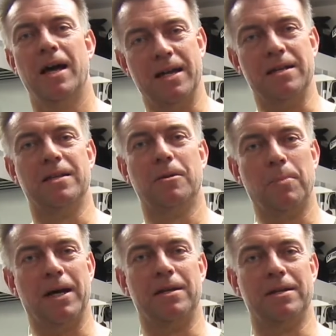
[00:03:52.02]
and little
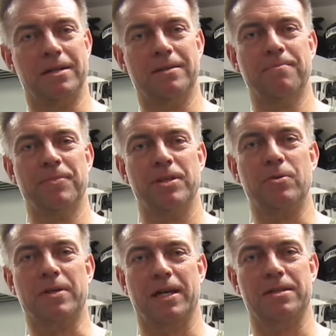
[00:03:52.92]
by little
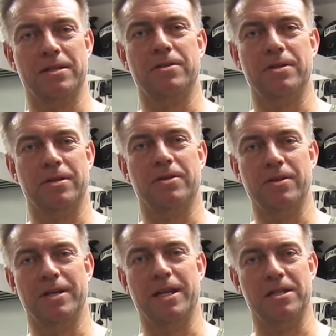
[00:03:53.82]
you'll get the
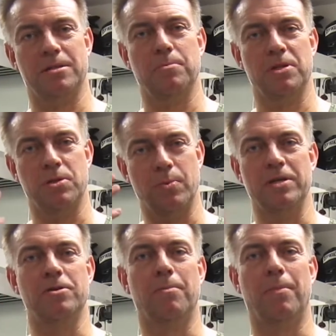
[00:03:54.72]
connection between
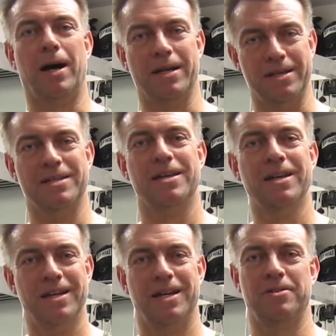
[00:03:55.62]
your mind
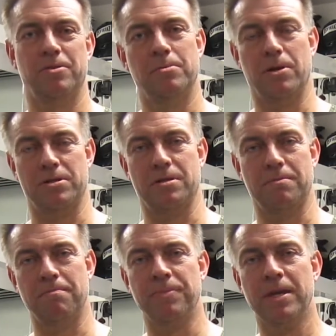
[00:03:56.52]
and your muscle.
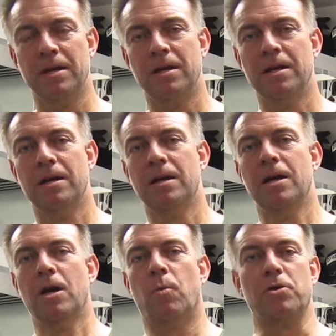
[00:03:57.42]

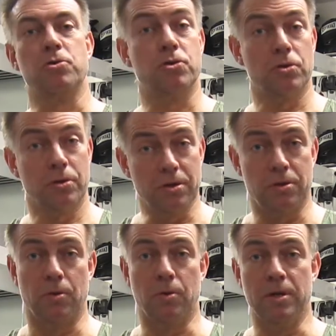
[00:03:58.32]
What you shouldn't
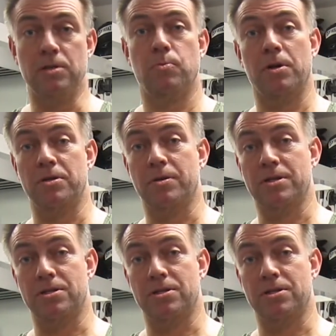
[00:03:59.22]
do is what you can